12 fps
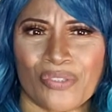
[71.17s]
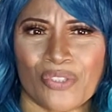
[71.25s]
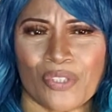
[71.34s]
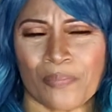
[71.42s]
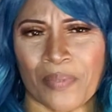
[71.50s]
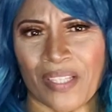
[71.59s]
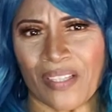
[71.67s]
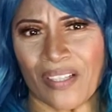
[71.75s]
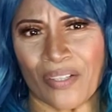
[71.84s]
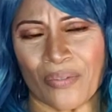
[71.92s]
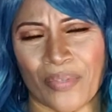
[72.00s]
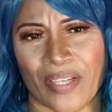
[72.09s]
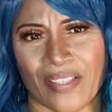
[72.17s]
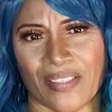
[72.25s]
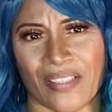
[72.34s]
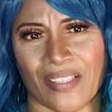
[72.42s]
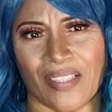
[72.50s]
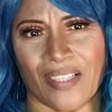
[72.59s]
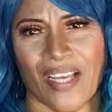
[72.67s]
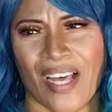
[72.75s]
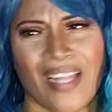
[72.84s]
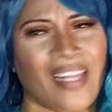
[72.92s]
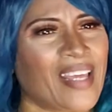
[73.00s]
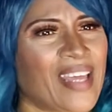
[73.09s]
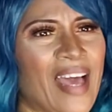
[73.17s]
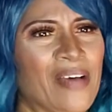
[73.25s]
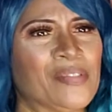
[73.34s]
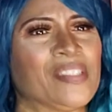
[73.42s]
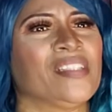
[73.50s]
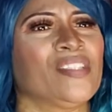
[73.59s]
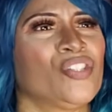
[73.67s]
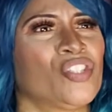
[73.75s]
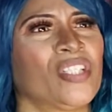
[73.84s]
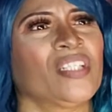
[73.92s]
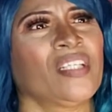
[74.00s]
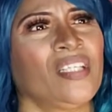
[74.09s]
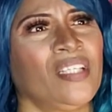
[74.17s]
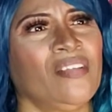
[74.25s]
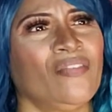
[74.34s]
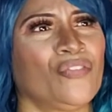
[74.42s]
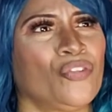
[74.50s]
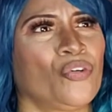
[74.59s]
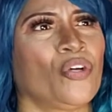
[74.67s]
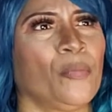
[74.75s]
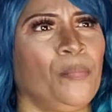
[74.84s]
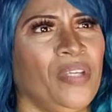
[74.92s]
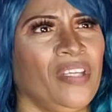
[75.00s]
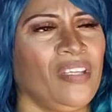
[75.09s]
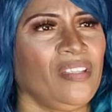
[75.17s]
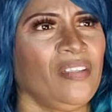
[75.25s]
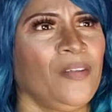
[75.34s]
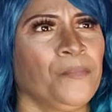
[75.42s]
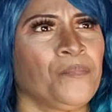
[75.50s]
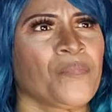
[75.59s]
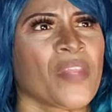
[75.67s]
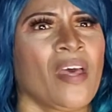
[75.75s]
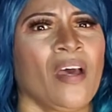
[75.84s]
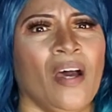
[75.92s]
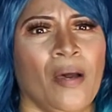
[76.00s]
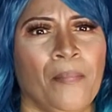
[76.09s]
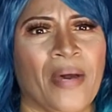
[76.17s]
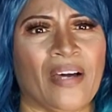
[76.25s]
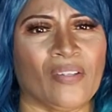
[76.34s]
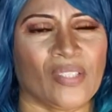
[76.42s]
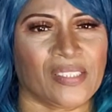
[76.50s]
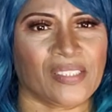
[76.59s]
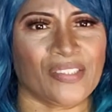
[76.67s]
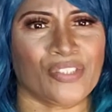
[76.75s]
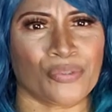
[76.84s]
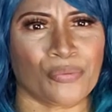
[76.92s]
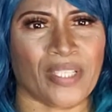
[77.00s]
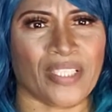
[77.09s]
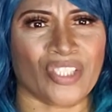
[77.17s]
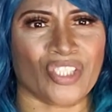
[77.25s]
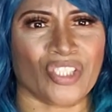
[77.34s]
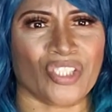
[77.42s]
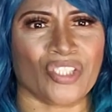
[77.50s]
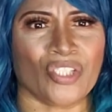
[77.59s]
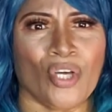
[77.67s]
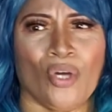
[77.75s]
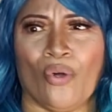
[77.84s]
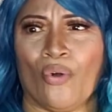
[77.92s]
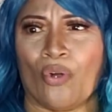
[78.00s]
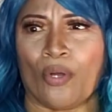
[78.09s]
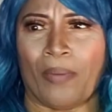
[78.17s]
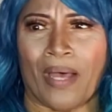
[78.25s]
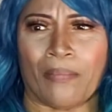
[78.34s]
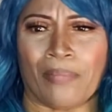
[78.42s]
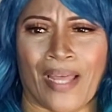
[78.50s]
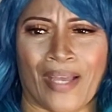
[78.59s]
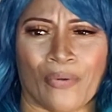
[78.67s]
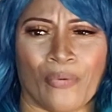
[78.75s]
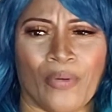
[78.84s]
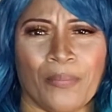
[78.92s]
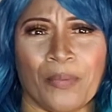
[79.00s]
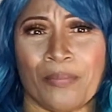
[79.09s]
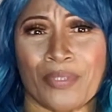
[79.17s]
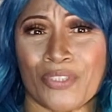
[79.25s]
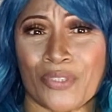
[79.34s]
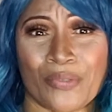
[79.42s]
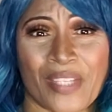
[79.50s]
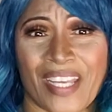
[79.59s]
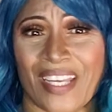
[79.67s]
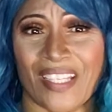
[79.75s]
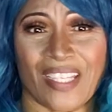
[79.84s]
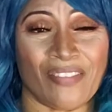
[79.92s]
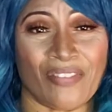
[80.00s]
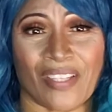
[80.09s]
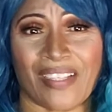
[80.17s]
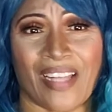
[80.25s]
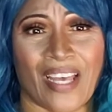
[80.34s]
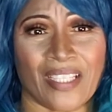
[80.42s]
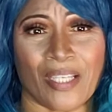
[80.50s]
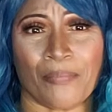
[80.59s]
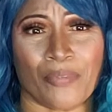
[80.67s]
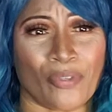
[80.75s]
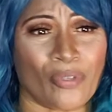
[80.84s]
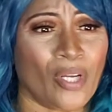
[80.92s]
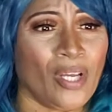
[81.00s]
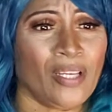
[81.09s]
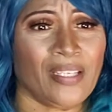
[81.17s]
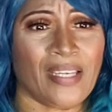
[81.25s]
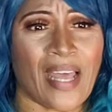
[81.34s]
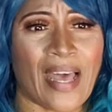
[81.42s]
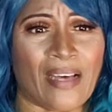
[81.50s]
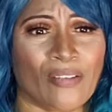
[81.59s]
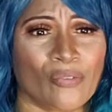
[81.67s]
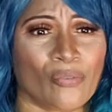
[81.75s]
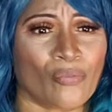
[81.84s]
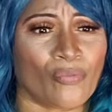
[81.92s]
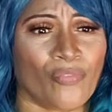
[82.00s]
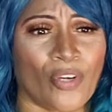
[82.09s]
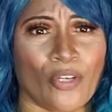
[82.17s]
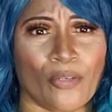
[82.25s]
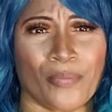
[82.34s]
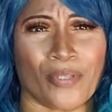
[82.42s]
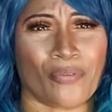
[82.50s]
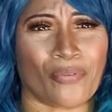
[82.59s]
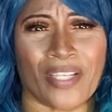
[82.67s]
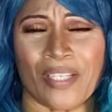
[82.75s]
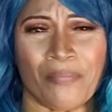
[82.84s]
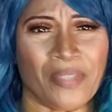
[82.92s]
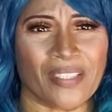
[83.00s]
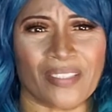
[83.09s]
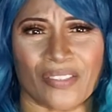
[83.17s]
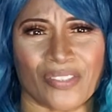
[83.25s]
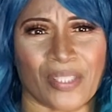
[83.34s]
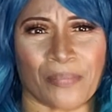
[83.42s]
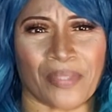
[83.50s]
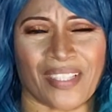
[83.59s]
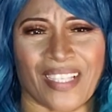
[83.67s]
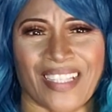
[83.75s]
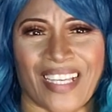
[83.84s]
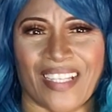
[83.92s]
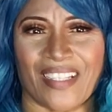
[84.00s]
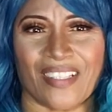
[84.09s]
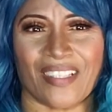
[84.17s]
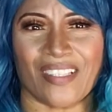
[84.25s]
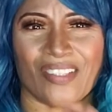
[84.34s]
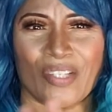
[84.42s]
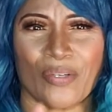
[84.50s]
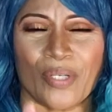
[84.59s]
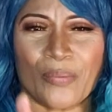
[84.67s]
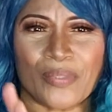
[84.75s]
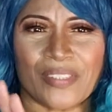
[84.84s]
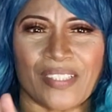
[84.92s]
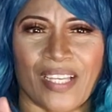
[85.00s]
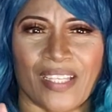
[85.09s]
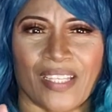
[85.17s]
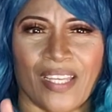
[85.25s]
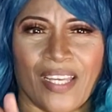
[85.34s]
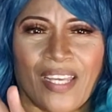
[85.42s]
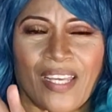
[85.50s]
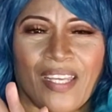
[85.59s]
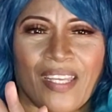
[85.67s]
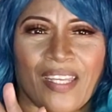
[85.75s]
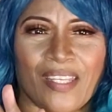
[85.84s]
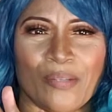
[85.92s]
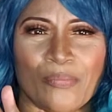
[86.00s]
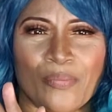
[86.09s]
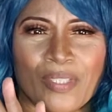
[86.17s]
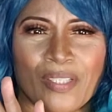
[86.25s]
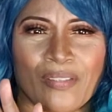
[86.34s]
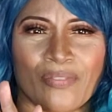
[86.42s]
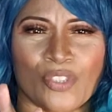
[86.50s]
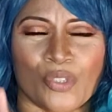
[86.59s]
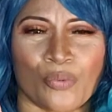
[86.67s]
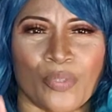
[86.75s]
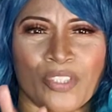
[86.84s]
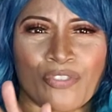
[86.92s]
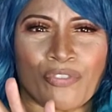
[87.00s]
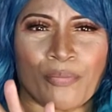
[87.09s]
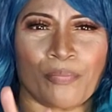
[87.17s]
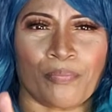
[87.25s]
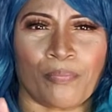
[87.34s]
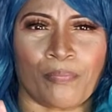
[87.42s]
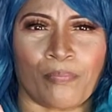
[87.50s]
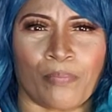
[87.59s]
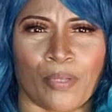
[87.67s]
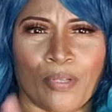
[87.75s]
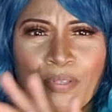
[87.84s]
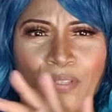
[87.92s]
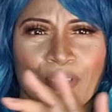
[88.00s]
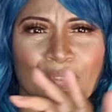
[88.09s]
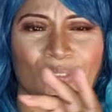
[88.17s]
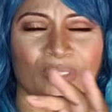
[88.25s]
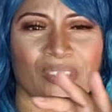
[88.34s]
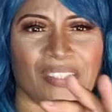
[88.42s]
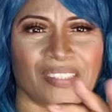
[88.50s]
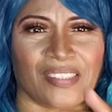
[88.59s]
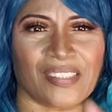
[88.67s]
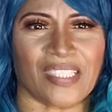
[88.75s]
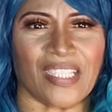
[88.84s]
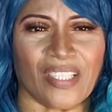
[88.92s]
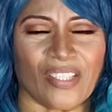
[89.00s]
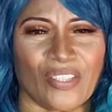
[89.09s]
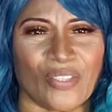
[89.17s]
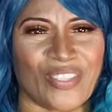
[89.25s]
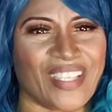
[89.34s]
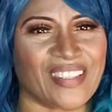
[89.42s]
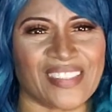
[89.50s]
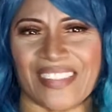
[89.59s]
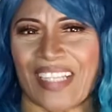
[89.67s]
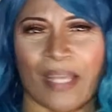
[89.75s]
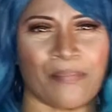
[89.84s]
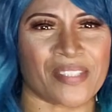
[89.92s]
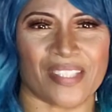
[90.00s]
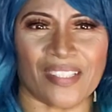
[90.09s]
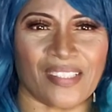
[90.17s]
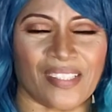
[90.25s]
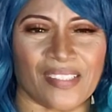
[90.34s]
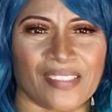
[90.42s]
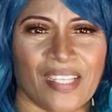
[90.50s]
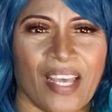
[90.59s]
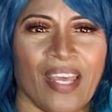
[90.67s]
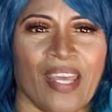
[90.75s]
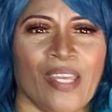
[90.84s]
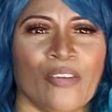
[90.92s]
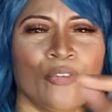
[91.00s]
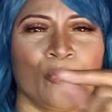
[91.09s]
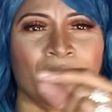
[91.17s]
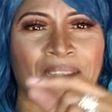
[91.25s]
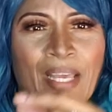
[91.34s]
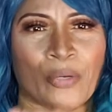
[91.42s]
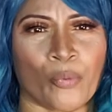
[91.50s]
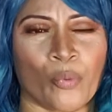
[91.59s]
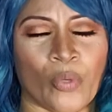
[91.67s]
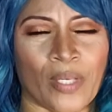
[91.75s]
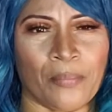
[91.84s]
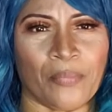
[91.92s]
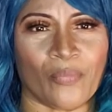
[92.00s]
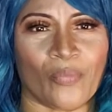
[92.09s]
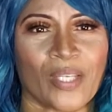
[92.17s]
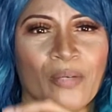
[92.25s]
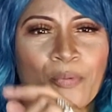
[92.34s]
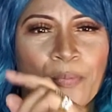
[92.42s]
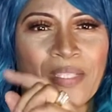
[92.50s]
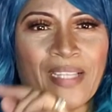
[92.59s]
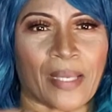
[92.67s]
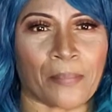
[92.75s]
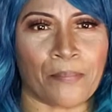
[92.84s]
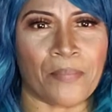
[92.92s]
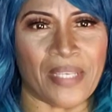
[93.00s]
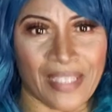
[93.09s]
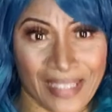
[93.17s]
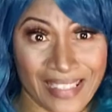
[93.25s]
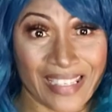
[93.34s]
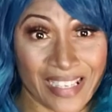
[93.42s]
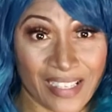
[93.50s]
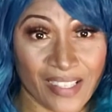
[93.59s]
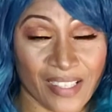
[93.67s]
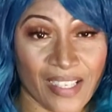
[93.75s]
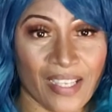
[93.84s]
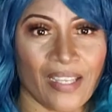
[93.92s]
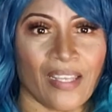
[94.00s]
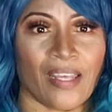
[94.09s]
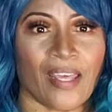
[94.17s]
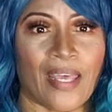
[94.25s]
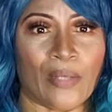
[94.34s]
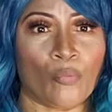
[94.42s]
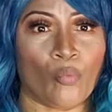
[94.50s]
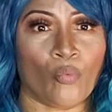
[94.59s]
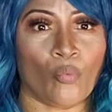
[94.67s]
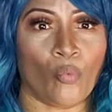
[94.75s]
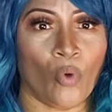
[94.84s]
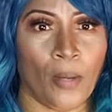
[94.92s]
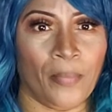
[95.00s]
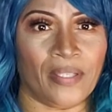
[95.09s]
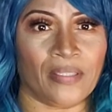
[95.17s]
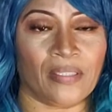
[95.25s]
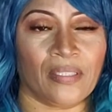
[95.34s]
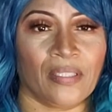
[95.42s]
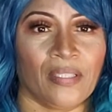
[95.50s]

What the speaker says: speak correctly? Like, how is it that you're going to give your opinion about a situation or about black women, but you can't even line up your noun verb agreement or something like that? It was like he would switch from plural to singular in the same sentence. He would be like women, he would be like men and woman.